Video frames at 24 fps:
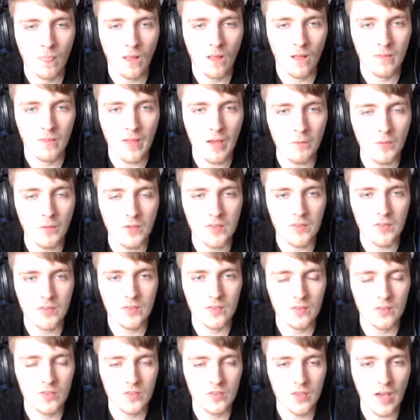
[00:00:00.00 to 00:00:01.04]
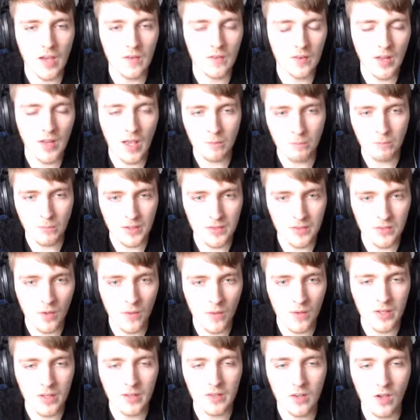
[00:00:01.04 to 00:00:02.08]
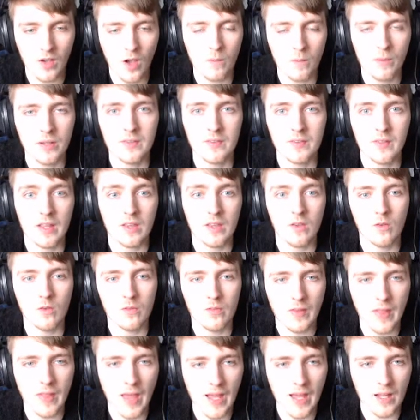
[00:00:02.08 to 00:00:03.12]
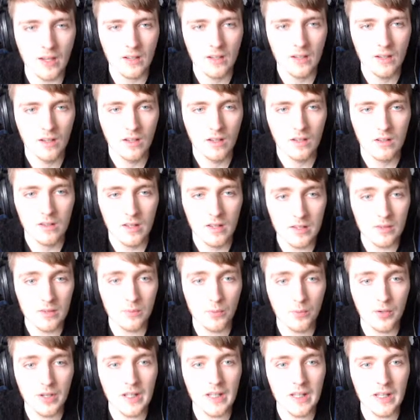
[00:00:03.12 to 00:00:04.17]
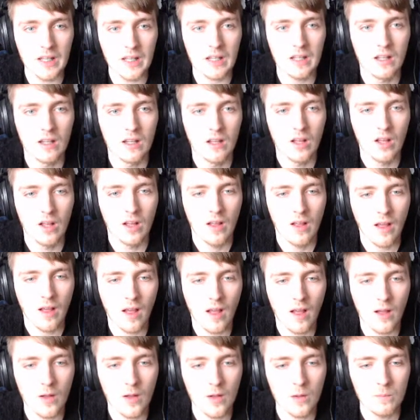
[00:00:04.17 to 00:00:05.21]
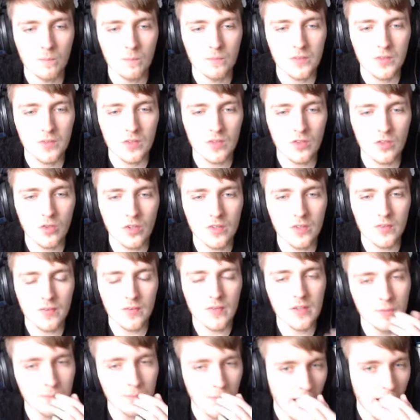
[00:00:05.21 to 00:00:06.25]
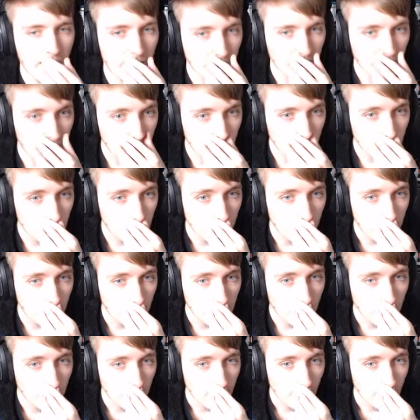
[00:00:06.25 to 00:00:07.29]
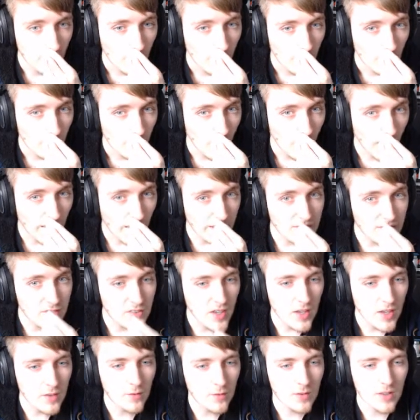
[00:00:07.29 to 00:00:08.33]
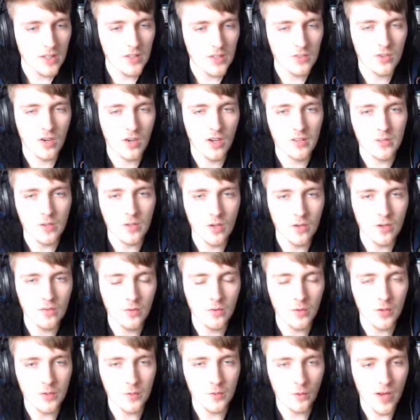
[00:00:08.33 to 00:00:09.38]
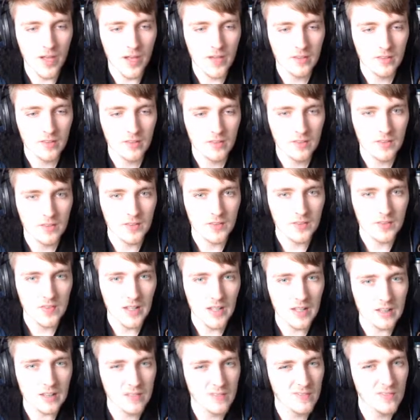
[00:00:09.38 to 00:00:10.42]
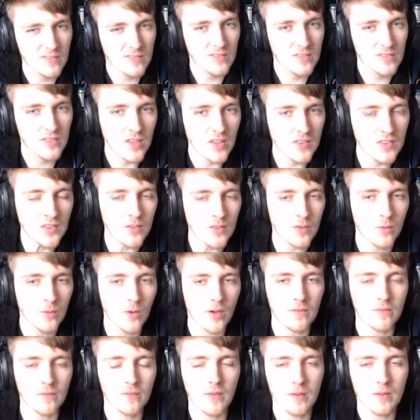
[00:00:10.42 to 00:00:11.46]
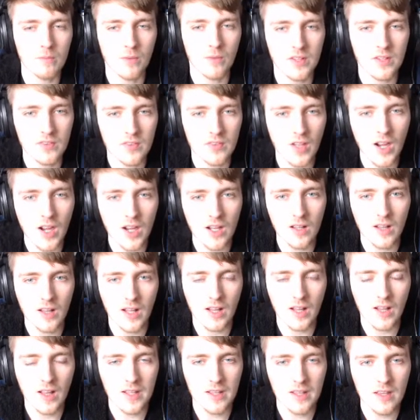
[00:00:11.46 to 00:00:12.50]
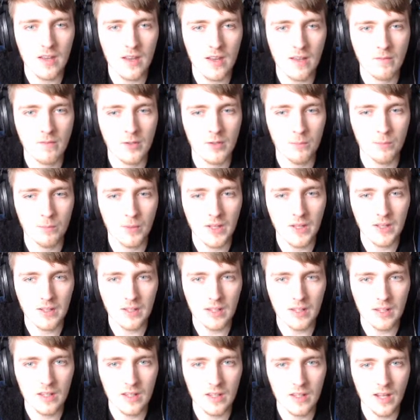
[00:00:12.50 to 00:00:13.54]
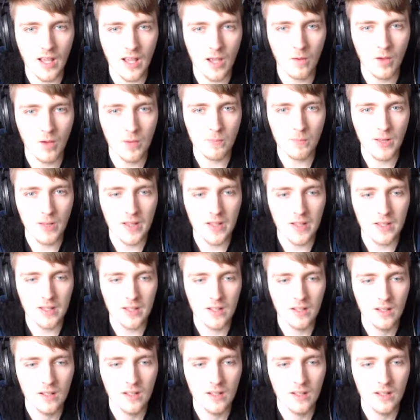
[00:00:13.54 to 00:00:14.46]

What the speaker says: That was shouted out by someone in the comments. Thank you for that. It's pretty neat. So the choice for this pack, I generally try to avoid red because it doesn't quite fit my style. I like inevitability in how I play.